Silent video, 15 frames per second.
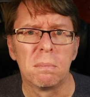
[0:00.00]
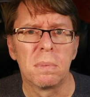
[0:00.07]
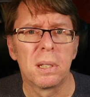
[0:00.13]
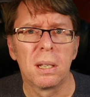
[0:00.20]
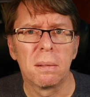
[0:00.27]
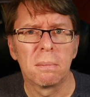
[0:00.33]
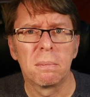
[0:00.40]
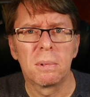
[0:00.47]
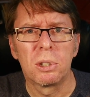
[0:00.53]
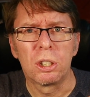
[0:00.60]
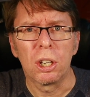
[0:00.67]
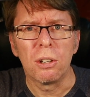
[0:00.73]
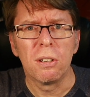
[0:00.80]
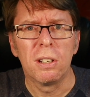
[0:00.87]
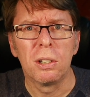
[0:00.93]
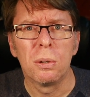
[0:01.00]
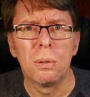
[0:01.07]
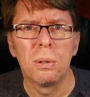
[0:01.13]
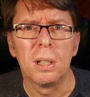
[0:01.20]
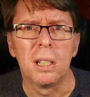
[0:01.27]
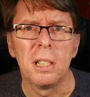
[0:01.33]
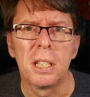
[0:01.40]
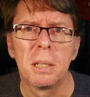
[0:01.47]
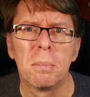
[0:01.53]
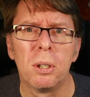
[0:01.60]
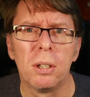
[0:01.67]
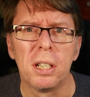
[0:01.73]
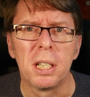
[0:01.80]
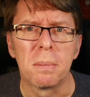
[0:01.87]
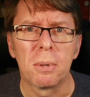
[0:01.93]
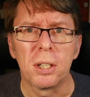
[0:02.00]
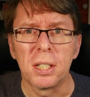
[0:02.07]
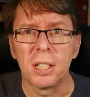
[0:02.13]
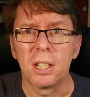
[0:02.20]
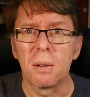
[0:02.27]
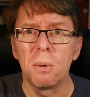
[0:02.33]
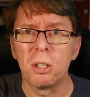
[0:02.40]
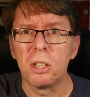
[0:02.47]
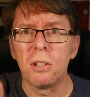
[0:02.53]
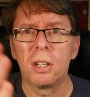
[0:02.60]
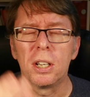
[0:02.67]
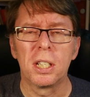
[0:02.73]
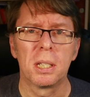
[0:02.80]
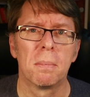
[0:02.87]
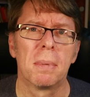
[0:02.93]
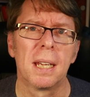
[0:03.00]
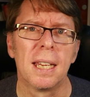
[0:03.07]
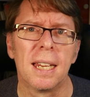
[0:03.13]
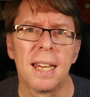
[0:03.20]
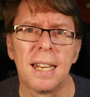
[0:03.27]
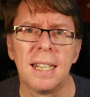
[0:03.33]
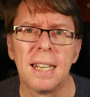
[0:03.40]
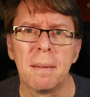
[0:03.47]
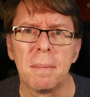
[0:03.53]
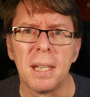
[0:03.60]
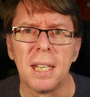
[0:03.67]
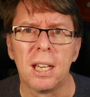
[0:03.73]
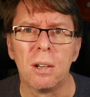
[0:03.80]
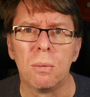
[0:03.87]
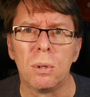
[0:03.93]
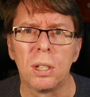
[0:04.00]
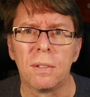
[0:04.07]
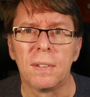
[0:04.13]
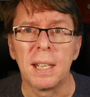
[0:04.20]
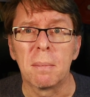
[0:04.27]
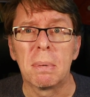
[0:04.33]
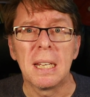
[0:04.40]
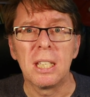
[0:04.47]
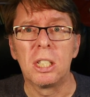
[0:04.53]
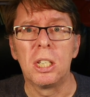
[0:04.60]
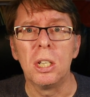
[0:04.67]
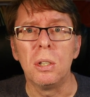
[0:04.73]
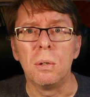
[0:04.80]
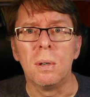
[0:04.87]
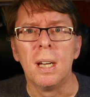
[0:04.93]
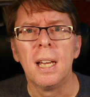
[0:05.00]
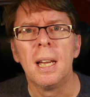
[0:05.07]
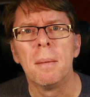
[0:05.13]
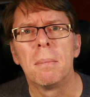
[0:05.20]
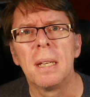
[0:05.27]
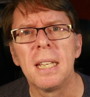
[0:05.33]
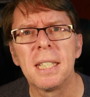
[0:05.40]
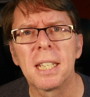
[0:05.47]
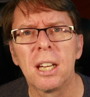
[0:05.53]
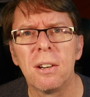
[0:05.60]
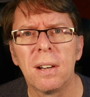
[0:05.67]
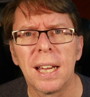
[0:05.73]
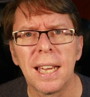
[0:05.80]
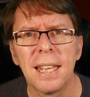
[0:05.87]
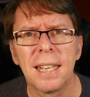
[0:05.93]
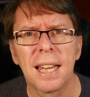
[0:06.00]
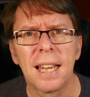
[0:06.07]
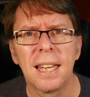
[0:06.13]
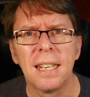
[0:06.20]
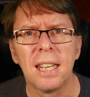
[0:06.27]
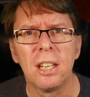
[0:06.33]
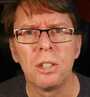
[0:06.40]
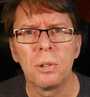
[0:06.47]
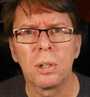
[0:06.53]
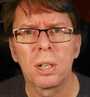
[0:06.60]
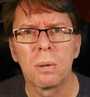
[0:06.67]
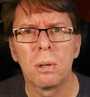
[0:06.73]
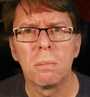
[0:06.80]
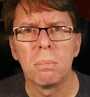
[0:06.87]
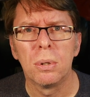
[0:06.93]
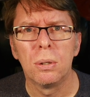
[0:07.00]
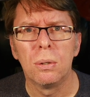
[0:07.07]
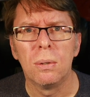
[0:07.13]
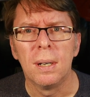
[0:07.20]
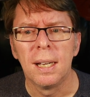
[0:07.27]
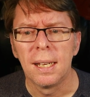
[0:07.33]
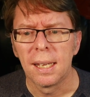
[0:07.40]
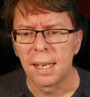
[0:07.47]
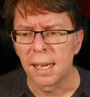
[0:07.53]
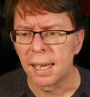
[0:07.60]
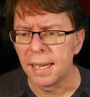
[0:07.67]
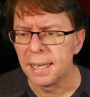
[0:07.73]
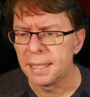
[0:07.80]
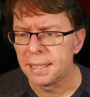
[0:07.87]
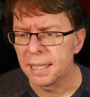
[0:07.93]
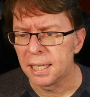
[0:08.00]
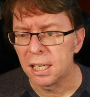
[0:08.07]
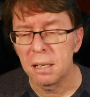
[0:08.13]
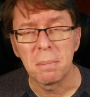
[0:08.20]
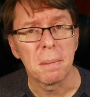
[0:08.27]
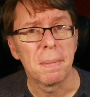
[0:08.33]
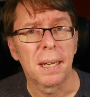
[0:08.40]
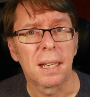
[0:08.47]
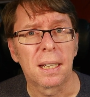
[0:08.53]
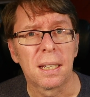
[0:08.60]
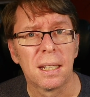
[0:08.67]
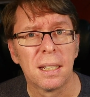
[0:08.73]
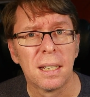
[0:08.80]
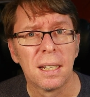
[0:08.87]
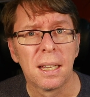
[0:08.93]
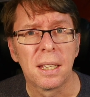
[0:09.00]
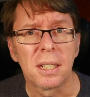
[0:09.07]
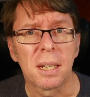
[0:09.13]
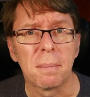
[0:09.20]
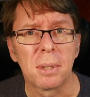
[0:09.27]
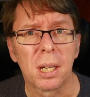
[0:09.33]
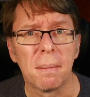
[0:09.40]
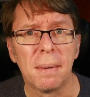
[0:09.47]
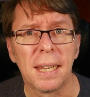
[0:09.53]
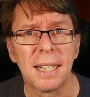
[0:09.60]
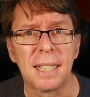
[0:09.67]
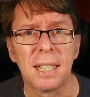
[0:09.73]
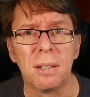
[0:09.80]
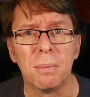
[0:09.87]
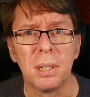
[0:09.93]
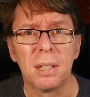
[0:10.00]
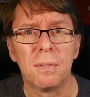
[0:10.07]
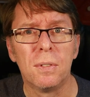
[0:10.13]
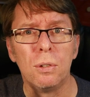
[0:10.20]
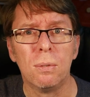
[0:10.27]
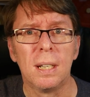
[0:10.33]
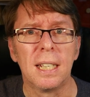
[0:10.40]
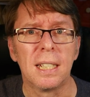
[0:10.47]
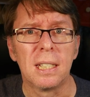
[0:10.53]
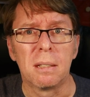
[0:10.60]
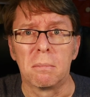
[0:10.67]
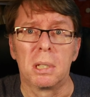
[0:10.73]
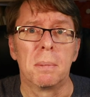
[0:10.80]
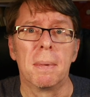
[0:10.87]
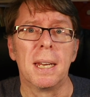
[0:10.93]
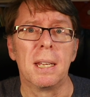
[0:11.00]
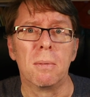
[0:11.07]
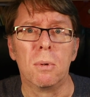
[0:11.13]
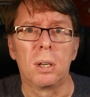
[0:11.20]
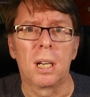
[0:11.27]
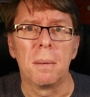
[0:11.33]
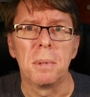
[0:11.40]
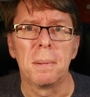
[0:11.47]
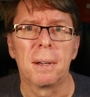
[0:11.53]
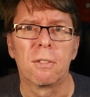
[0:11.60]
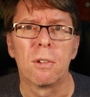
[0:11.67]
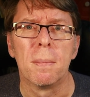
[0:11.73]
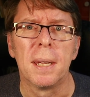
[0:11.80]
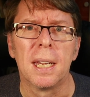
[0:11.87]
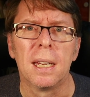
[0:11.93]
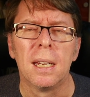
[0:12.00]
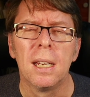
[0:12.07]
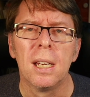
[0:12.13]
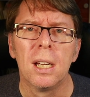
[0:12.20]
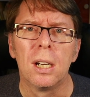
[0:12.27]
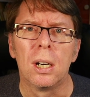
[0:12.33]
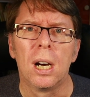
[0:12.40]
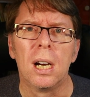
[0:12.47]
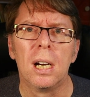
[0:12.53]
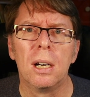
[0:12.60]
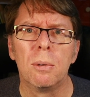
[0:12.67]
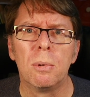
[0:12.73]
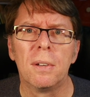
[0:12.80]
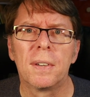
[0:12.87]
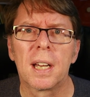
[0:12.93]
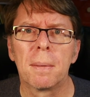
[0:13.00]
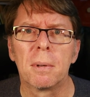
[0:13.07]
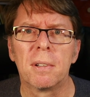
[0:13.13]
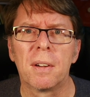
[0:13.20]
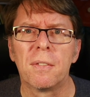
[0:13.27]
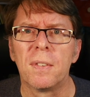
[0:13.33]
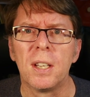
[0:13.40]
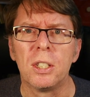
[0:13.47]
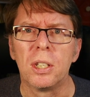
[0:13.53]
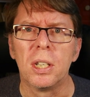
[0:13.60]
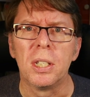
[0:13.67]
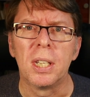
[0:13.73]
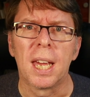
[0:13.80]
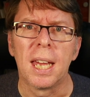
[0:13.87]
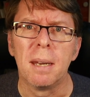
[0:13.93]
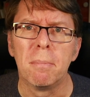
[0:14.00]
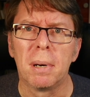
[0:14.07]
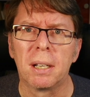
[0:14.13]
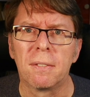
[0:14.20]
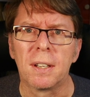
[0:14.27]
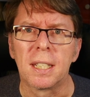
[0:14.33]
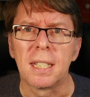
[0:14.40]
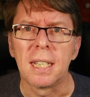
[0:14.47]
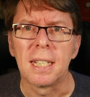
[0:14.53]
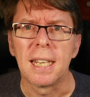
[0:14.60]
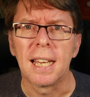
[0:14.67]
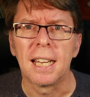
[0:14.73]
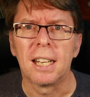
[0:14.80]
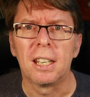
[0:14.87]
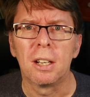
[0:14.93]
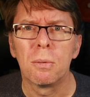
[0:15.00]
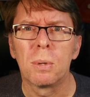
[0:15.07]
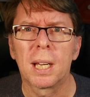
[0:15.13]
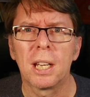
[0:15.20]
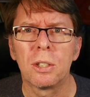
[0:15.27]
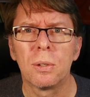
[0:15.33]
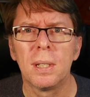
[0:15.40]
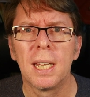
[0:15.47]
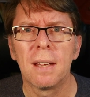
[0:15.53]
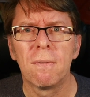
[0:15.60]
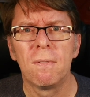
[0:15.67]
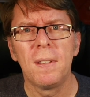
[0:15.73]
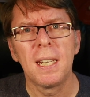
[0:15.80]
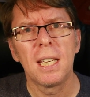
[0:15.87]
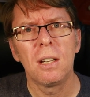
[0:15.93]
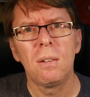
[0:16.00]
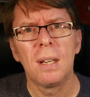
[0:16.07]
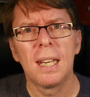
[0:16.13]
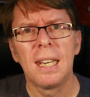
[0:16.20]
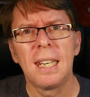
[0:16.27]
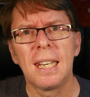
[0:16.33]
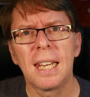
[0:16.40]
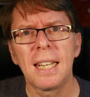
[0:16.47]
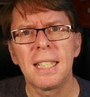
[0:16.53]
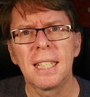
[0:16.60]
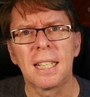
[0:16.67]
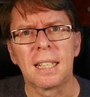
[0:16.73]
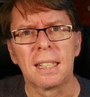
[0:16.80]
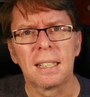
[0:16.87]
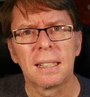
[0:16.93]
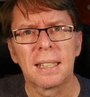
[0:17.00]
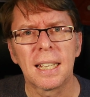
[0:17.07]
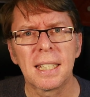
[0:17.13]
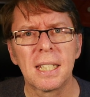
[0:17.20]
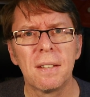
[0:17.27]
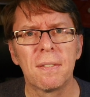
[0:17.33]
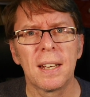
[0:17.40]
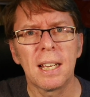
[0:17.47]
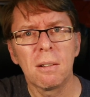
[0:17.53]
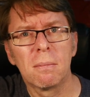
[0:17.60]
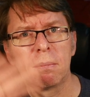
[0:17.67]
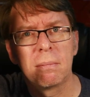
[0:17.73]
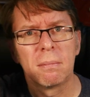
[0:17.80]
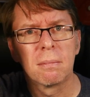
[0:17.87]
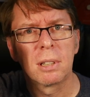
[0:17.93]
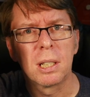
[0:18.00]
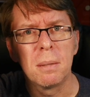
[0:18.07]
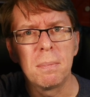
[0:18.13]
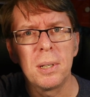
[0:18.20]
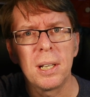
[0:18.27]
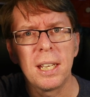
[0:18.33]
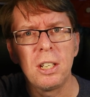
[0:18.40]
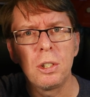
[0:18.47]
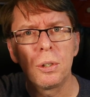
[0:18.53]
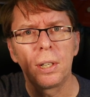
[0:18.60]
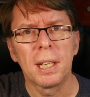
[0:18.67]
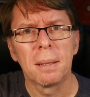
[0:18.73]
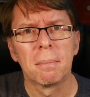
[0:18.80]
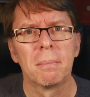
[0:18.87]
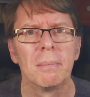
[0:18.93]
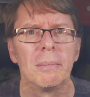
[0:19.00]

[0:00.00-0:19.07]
to show you it all and spoil any surprises. I want you guys to play it and let me know what you think. Please do. Please go ahead and enjoy Quadball, and I'll be back sometime later with the full release, depending what comes back from here, with a couple of other features and bug fixes and that, and I will catch you in that video later. That's it for now. Goodbye, enjoy.